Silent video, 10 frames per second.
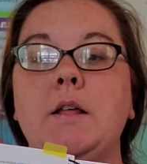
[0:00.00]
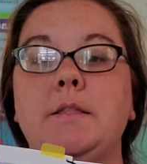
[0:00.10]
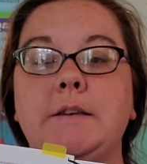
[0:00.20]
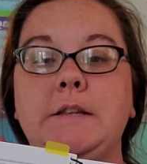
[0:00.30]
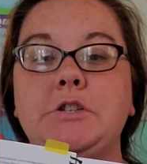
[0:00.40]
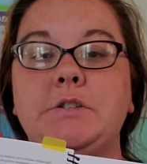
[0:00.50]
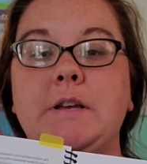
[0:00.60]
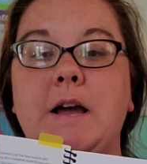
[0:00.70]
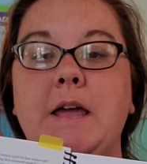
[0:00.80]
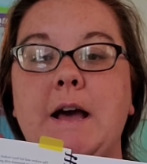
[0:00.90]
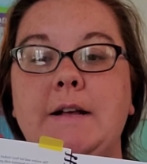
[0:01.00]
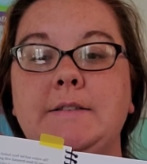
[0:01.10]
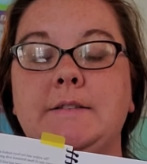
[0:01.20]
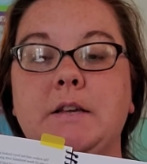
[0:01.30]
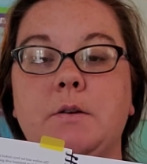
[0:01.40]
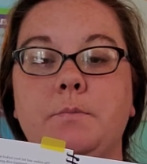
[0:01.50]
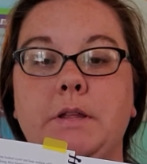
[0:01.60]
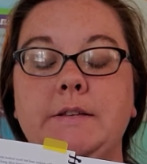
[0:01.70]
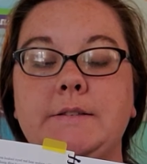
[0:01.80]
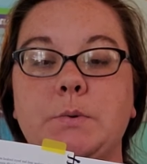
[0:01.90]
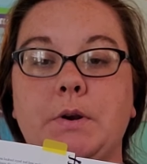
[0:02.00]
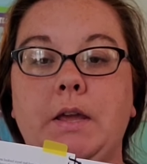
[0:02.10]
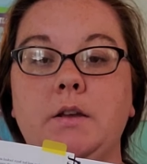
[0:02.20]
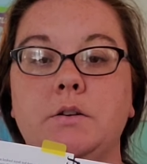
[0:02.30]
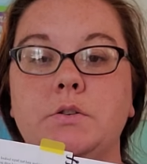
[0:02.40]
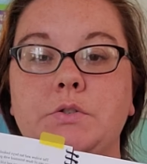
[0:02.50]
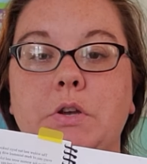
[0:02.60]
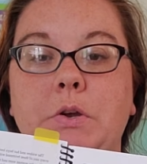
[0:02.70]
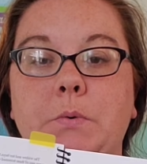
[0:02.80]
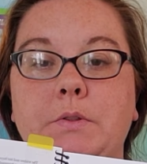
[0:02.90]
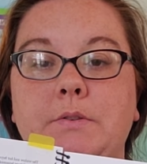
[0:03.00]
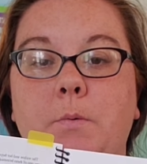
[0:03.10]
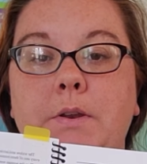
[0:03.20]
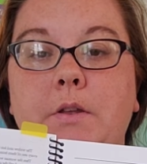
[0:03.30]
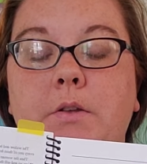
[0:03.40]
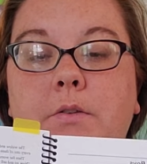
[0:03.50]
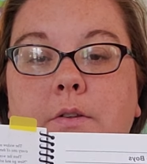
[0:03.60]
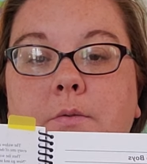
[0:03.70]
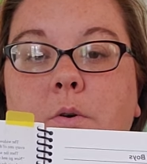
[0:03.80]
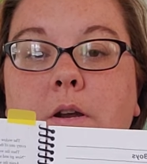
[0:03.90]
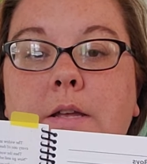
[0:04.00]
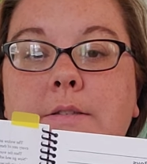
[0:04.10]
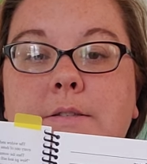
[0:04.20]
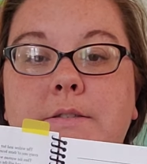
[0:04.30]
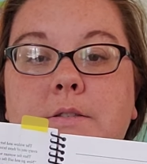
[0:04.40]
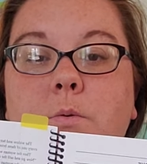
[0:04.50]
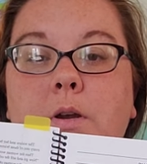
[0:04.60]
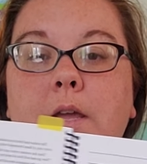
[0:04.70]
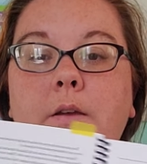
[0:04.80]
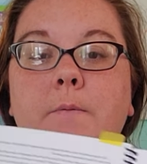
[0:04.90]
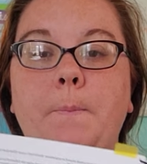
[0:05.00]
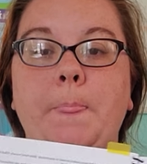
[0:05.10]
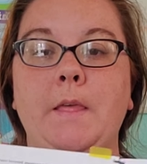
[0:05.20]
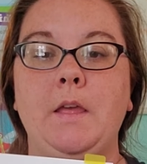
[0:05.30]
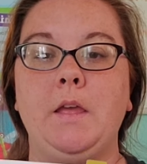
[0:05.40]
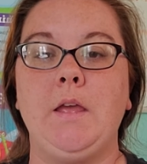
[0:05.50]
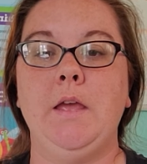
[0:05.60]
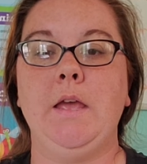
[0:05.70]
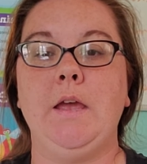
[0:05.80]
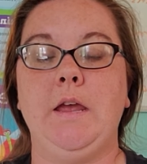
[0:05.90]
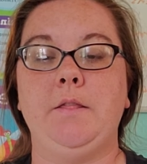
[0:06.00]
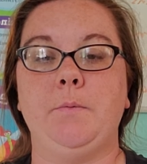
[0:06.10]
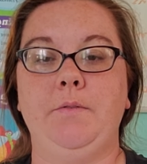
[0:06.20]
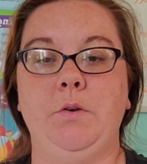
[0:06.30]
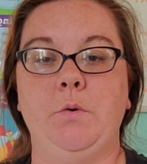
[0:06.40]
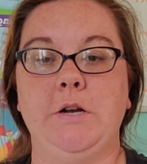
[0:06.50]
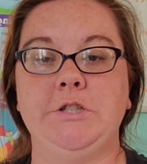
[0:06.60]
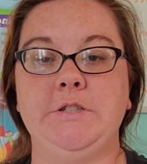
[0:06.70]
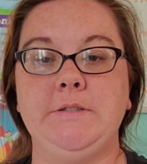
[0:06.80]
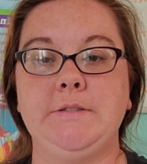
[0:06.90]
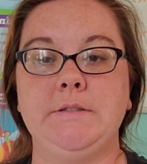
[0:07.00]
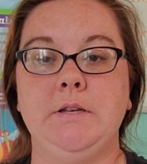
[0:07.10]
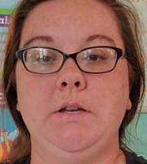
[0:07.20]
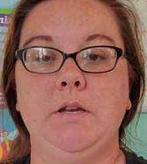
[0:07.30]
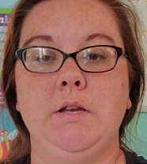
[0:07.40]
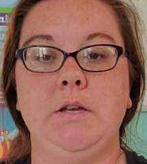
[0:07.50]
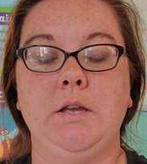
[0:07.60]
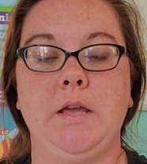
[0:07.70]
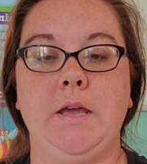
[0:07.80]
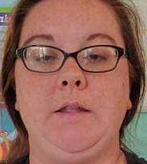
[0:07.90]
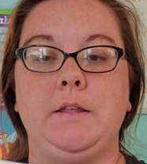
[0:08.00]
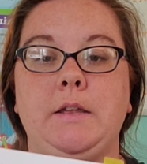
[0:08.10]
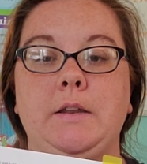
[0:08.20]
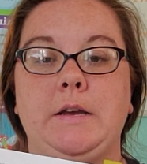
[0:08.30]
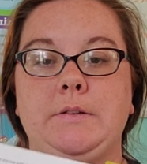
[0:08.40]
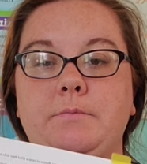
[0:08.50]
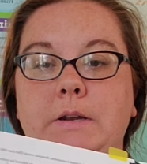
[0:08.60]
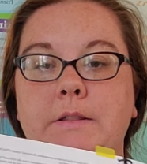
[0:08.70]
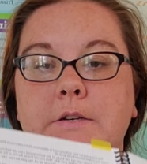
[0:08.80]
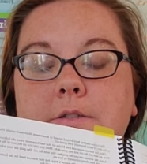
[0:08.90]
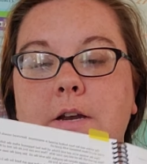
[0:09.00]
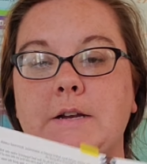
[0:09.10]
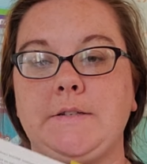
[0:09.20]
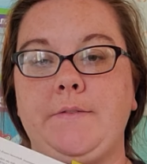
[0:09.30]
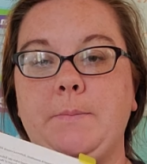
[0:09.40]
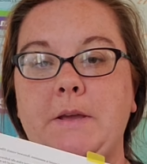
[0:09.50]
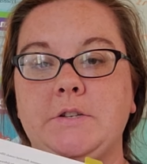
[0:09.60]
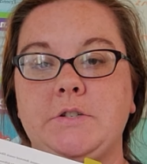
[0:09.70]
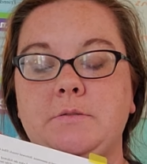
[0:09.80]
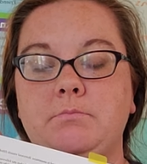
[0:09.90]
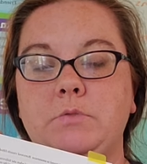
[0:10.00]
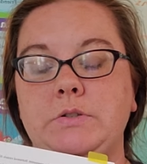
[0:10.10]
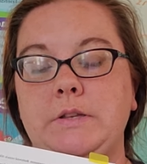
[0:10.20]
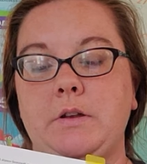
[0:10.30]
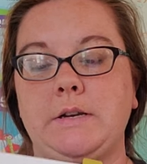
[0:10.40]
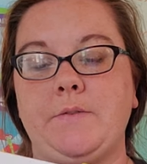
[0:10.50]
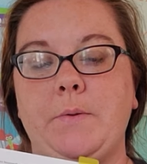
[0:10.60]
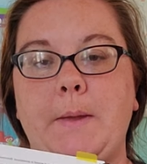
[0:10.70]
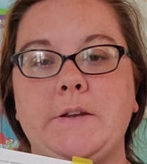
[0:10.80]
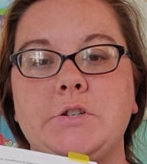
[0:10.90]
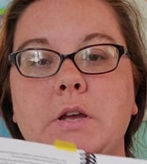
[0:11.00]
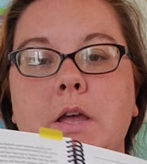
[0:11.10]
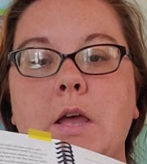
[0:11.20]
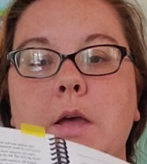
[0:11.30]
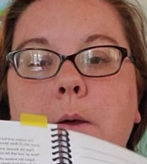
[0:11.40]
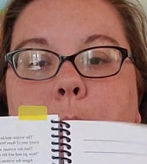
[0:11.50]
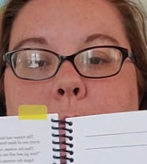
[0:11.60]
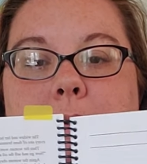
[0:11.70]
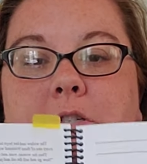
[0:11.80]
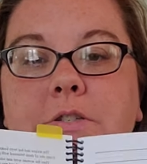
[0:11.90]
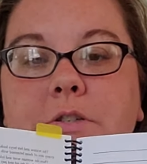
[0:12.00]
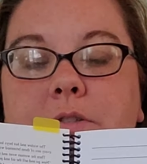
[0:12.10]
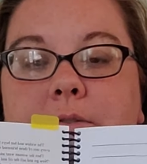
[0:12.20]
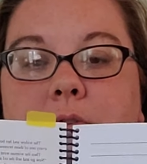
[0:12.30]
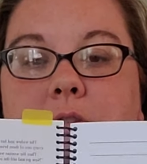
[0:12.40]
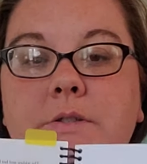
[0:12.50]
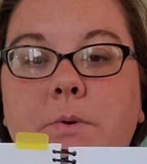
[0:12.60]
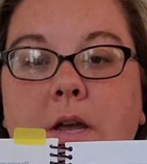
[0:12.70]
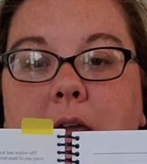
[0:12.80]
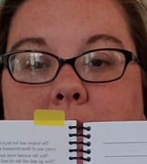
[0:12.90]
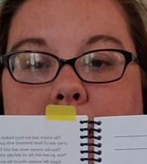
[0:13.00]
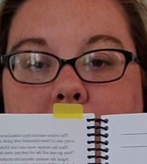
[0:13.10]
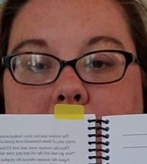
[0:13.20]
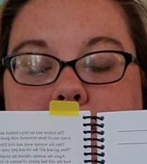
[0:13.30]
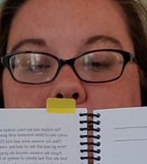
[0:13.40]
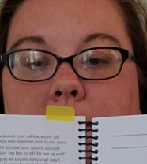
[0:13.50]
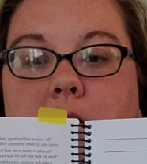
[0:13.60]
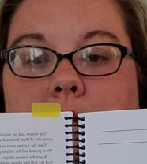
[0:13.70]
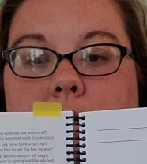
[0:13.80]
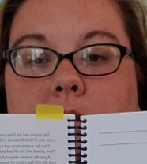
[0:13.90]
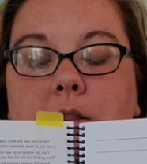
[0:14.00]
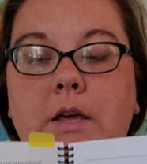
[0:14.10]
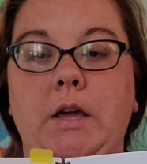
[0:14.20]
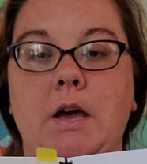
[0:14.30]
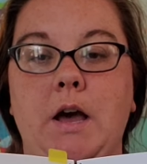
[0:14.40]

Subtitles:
The teacher's guide has the complete story. So that's all we use this for is the story and the review questions. And then right there is their activity page. You see their activity page. But we just use it for the story and the